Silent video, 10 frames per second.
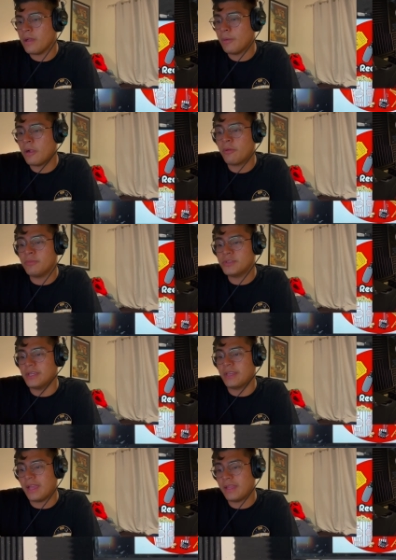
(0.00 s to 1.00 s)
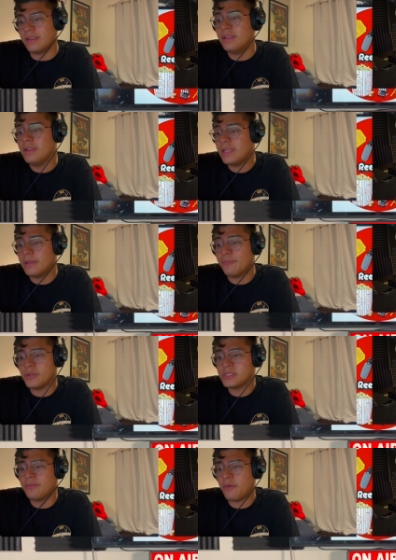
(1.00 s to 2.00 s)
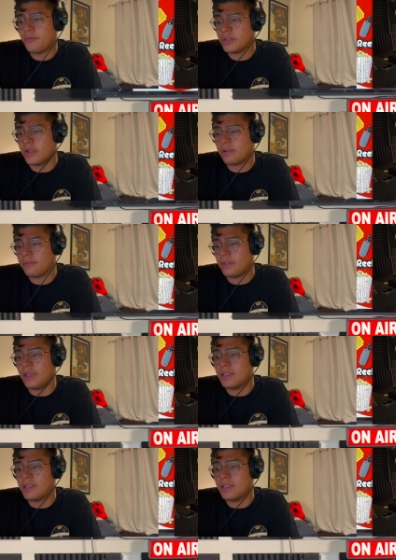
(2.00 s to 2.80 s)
Barbara Machete added, in principal photography,